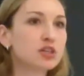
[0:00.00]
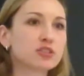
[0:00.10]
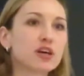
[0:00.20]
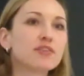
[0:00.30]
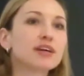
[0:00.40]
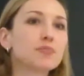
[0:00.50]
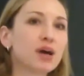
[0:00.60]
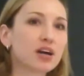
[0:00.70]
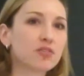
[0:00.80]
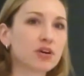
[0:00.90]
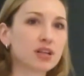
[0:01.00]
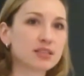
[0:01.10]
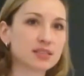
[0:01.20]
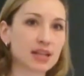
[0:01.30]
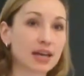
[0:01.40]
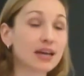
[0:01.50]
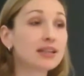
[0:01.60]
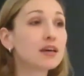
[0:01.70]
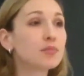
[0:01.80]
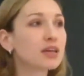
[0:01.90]
So having a background as an
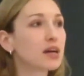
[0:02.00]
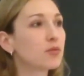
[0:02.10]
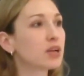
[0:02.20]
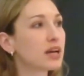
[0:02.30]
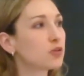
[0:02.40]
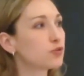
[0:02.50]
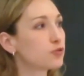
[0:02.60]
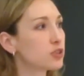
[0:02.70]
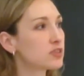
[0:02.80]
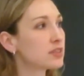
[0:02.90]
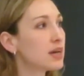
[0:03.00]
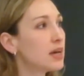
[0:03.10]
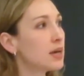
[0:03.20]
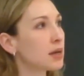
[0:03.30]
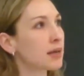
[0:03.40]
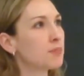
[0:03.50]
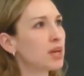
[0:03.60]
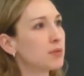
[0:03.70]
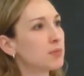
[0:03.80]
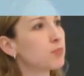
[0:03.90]
academic, I would like to first
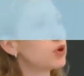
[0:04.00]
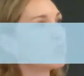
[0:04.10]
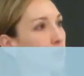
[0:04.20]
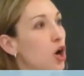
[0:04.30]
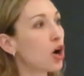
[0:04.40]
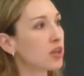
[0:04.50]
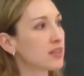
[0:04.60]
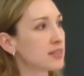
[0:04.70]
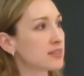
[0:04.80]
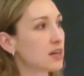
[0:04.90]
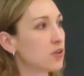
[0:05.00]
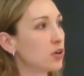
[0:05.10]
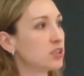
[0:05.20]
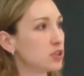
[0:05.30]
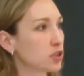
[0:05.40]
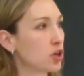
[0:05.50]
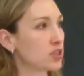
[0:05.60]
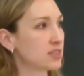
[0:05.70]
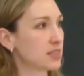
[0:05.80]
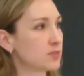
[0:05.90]
maybe put a context around these
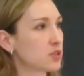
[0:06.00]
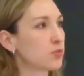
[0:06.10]
concepts.